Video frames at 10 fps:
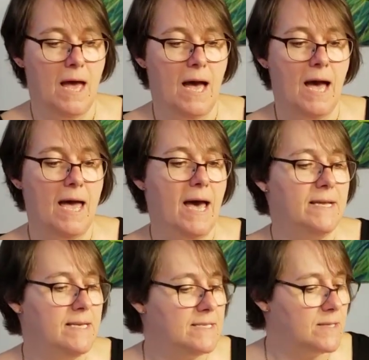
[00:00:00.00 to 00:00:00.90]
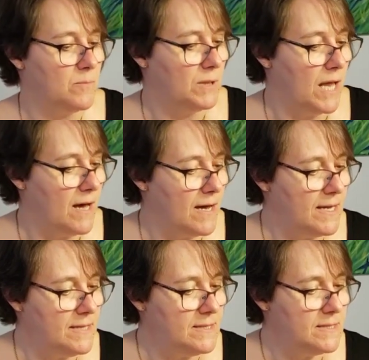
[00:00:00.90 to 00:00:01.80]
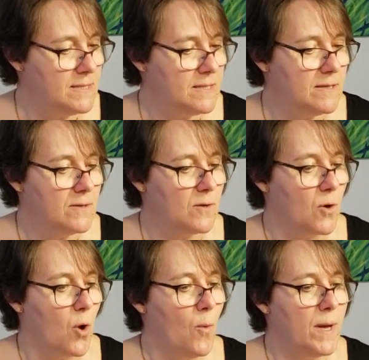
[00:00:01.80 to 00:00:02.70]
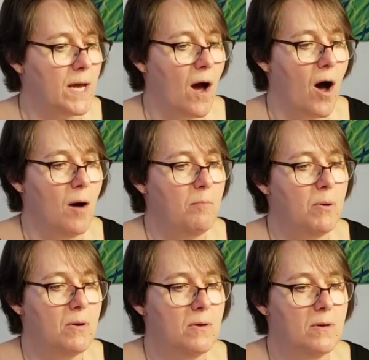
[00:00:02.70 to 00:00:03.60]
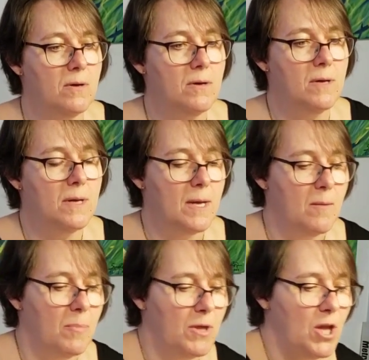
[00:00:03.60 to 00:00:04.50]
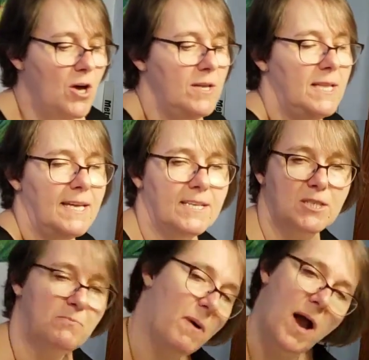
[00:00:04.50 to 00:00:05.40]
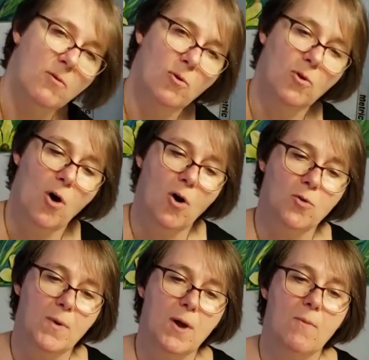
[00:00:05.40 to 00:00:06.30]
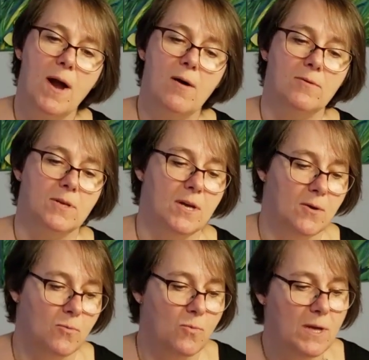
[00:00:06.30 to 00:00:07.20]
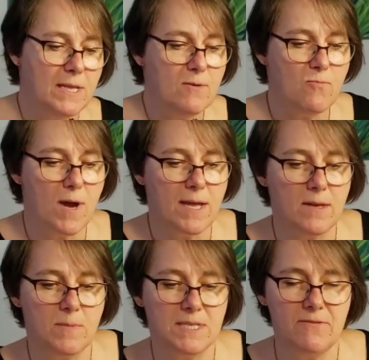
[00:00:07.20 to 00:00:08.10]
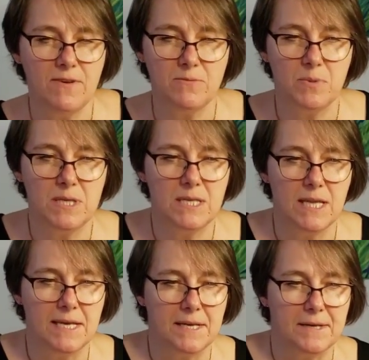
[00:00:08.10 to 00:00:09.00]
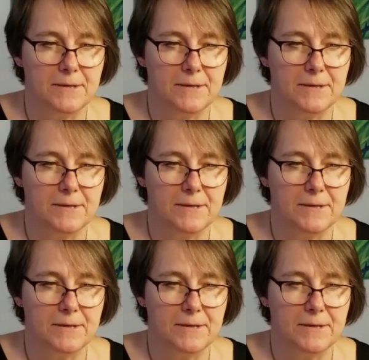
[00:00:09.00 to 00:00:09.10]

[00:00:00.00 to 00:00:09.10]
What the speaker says: I added some lines going up, but not like a spiral all the way around. Really random, as if it be like